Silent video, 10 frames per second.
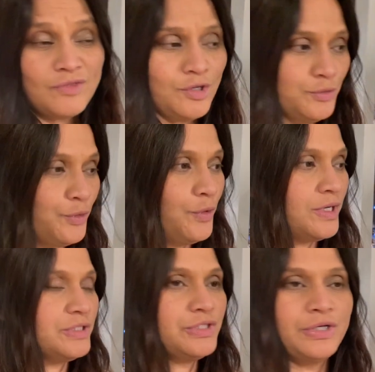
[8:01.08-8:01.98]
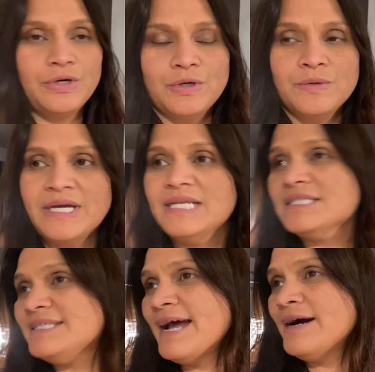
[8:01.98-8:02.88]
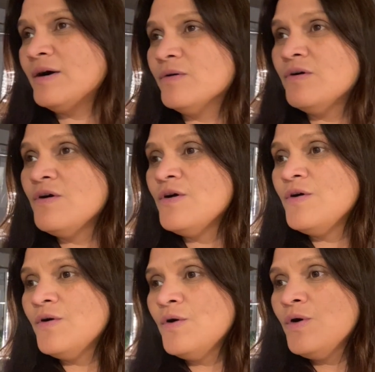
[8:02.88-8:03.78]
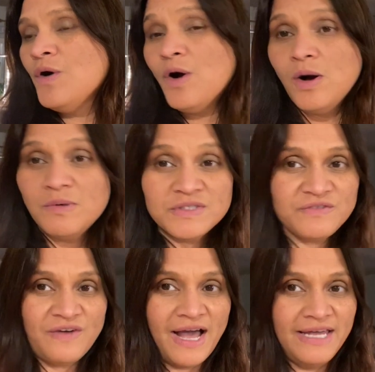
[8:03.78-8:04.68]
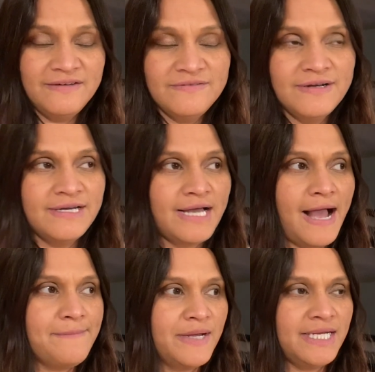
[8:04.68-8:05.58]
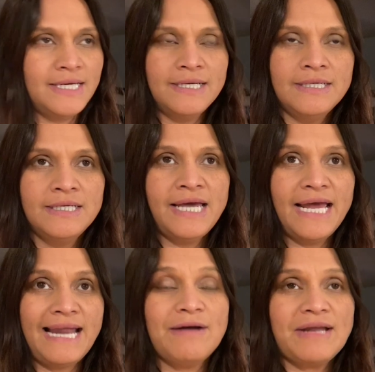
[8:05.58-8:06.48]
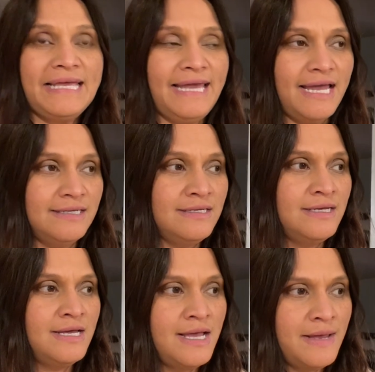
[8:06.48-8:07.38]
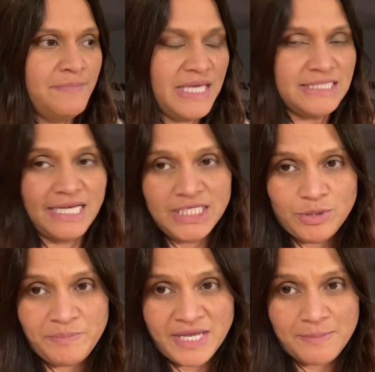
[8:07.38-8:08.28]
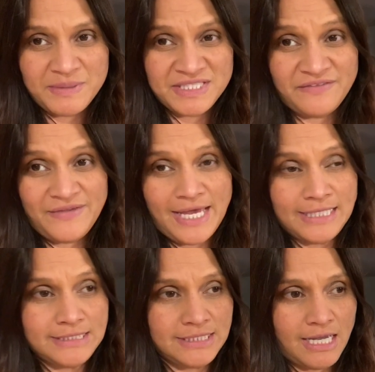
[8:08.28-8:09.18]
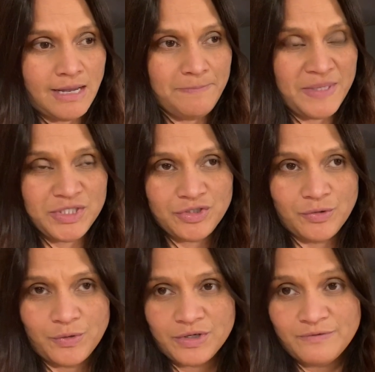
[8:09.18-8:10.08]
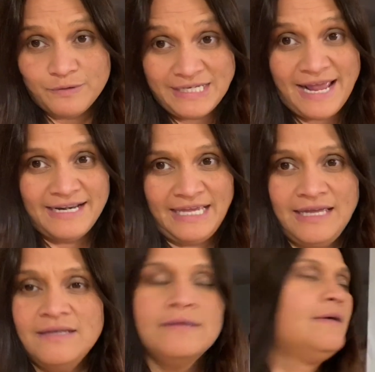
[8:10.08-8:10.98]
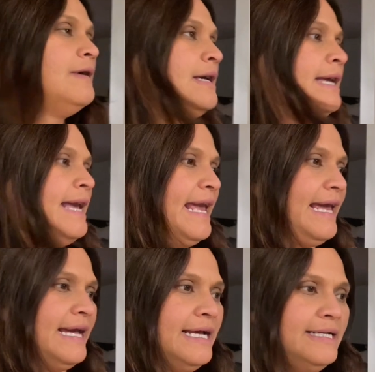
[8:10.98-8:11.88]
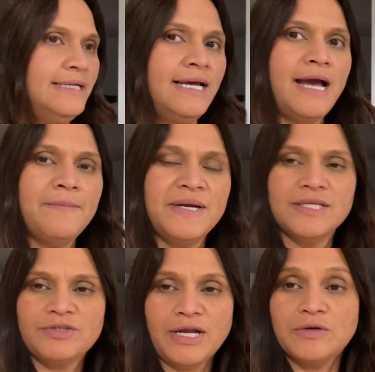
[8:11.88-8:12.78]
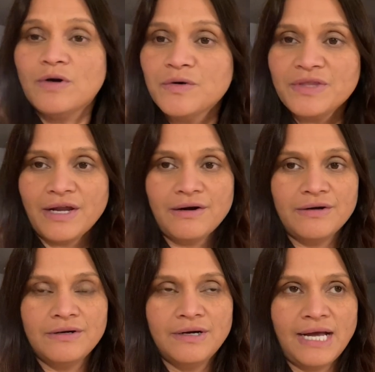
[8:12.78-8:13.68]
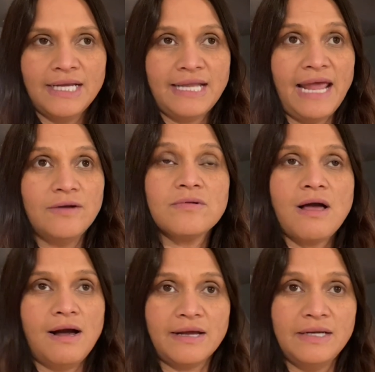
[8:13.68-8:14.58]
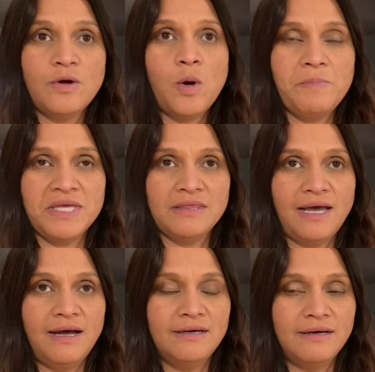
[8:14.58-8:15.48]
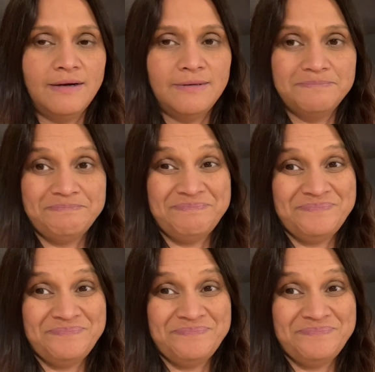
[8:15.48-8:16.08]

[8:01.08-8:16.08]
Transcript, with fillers: door. So it is now almost five. I'm gonna head out again because I need to pick up a C V S uh, picture order for Danny, and I'm gonna try to go there at eight o'clock and hoping that um,